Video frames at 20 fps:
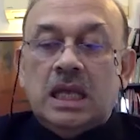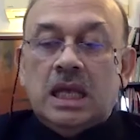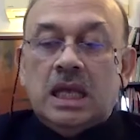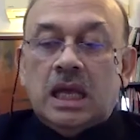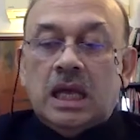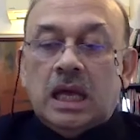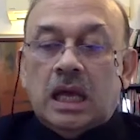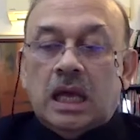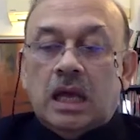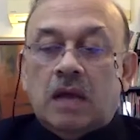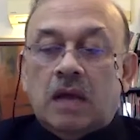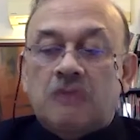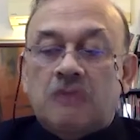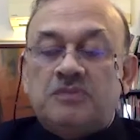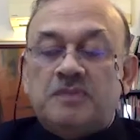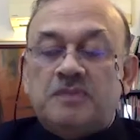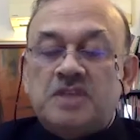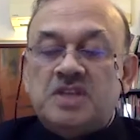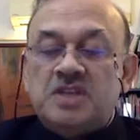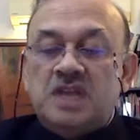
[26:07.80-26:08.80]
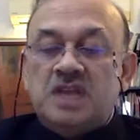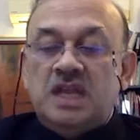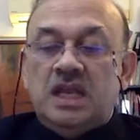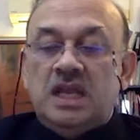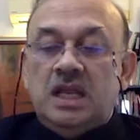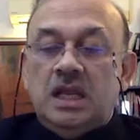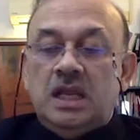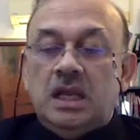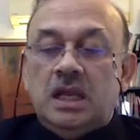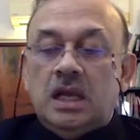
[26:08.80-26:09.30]

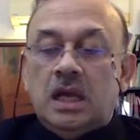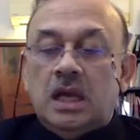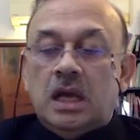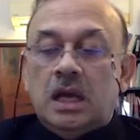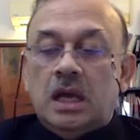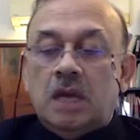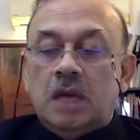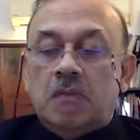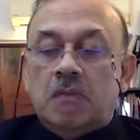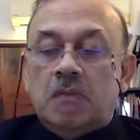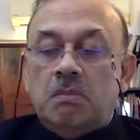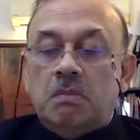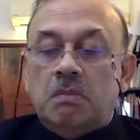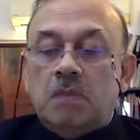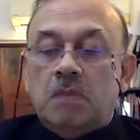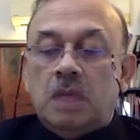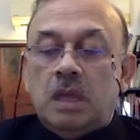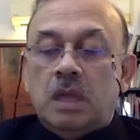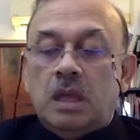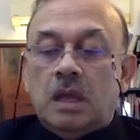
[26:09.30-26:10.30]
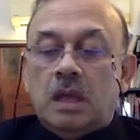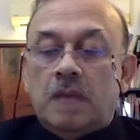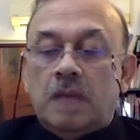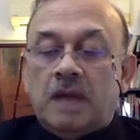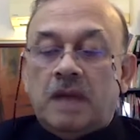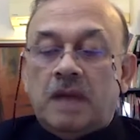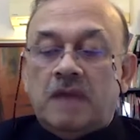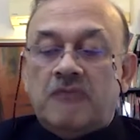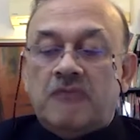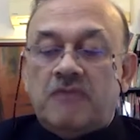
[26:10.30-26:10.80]
especially
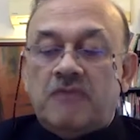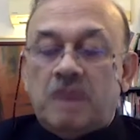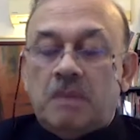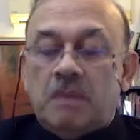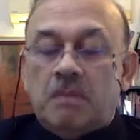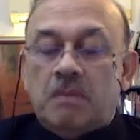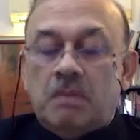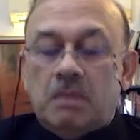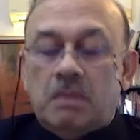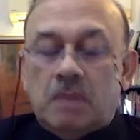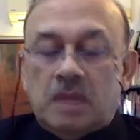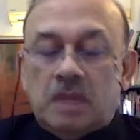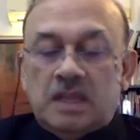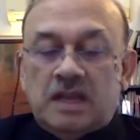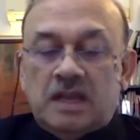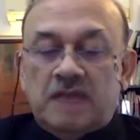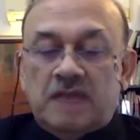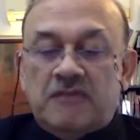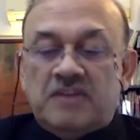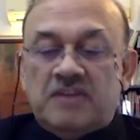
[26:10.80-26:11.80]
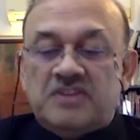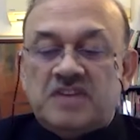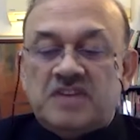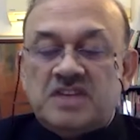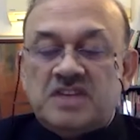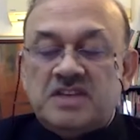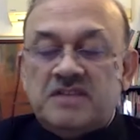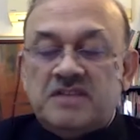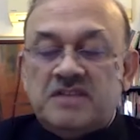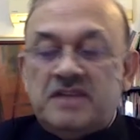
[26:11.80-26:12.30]
apart from other
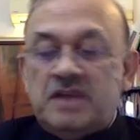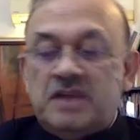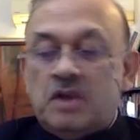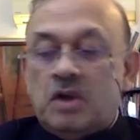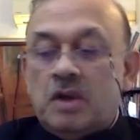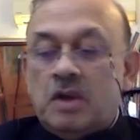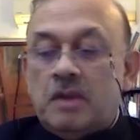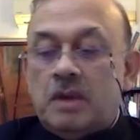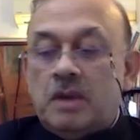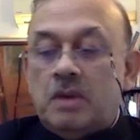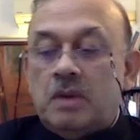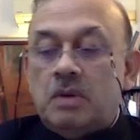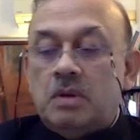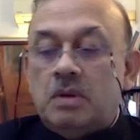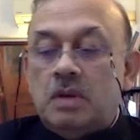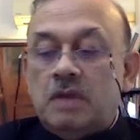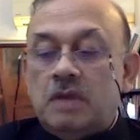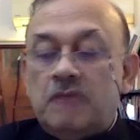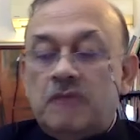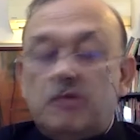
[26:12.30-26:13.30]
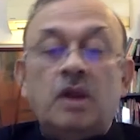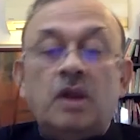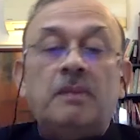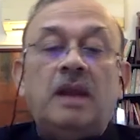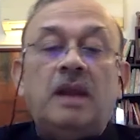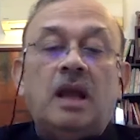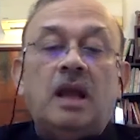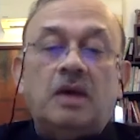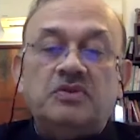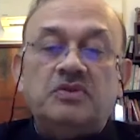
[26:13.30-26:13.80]
infrastructure. If I talk about
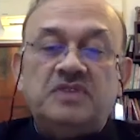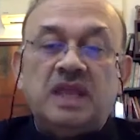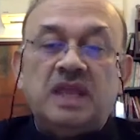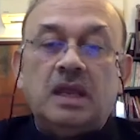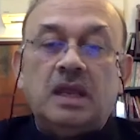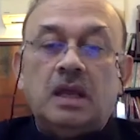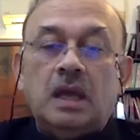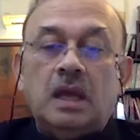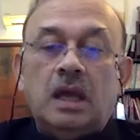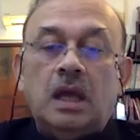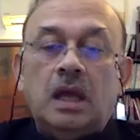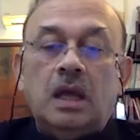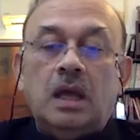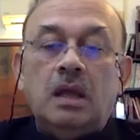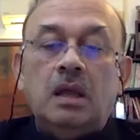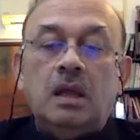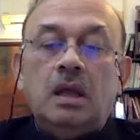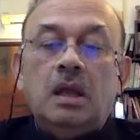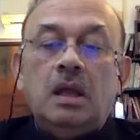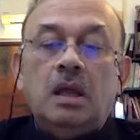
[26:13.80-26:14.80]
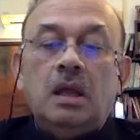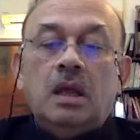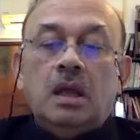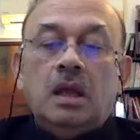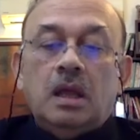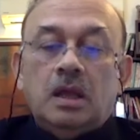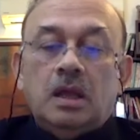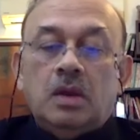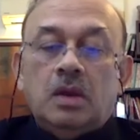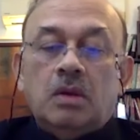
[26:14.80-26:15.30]
affordable housing,
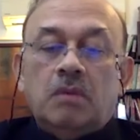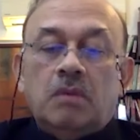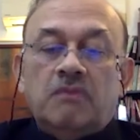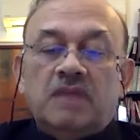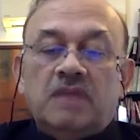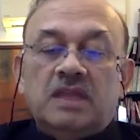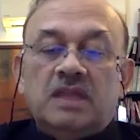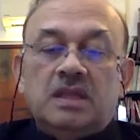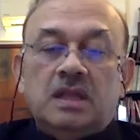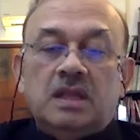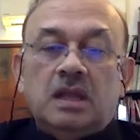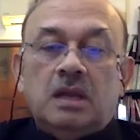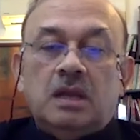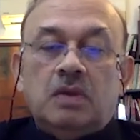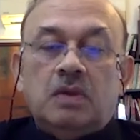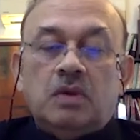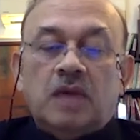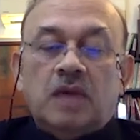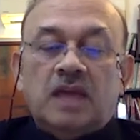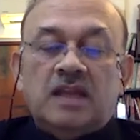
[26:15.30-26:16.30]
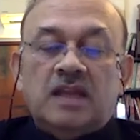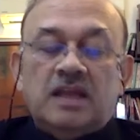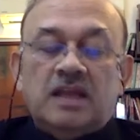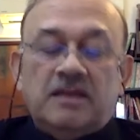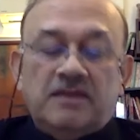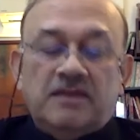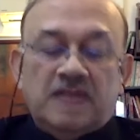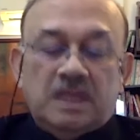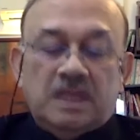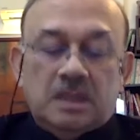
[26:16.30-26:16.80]
together
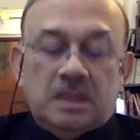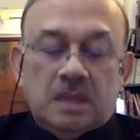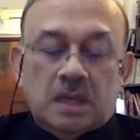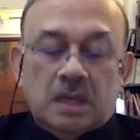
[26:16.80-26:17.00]
with